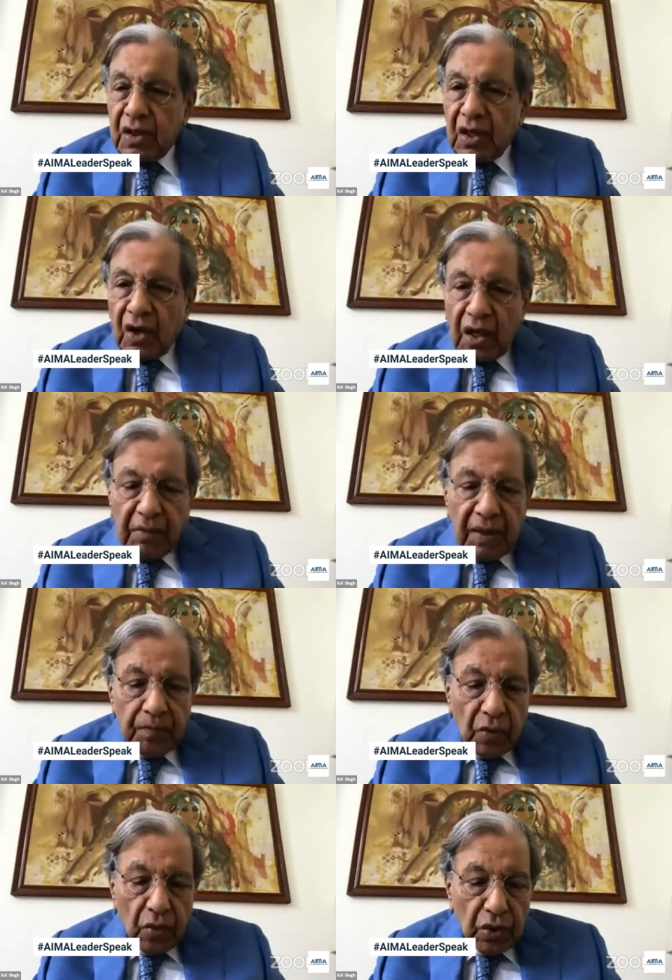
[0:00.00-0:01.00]
of the economy,
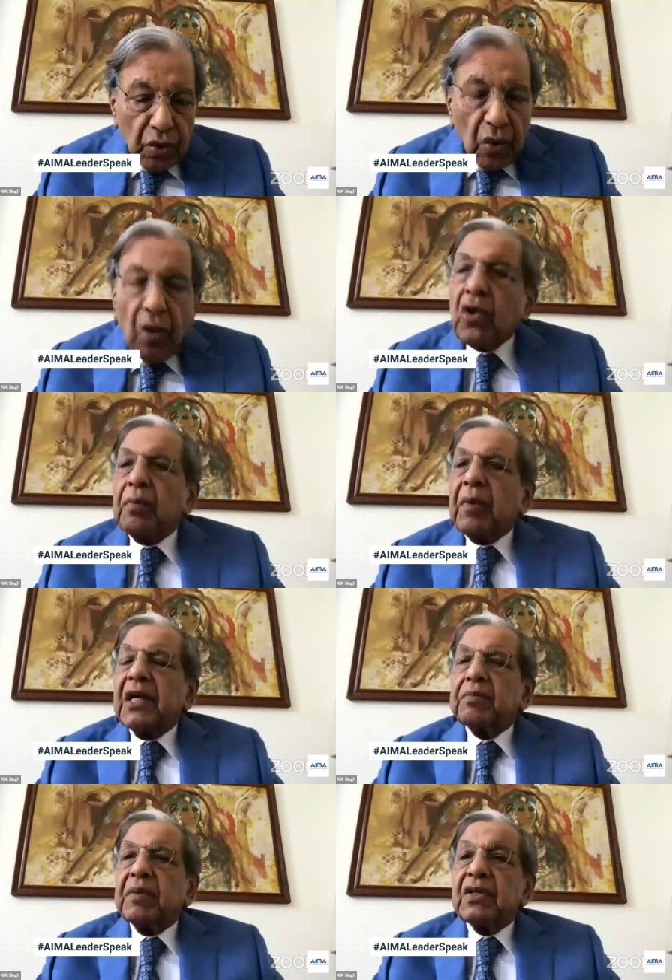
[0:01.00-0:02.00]
should occupy
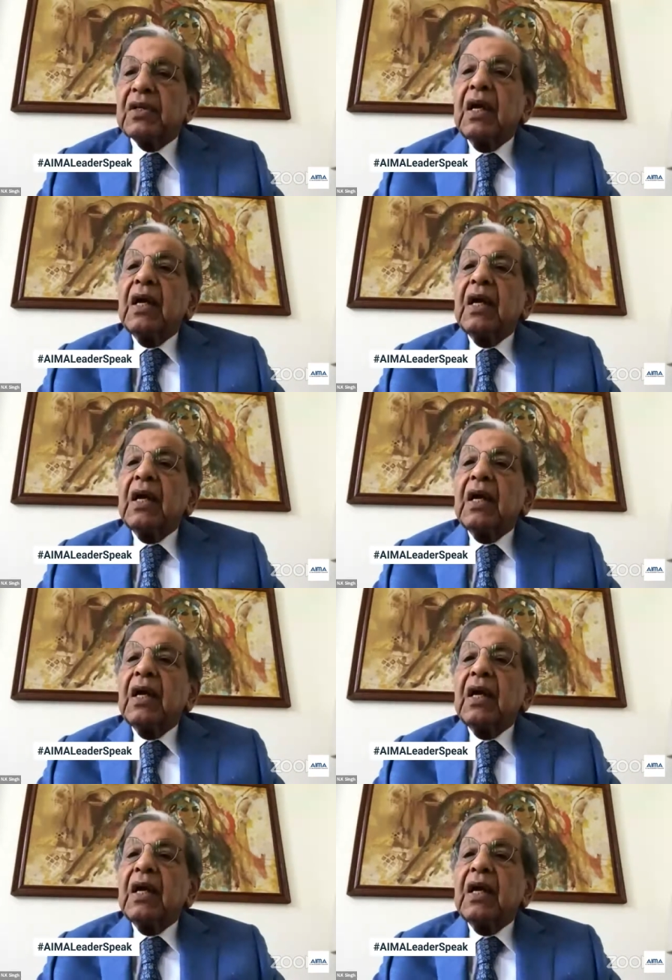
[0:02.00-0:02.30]
space.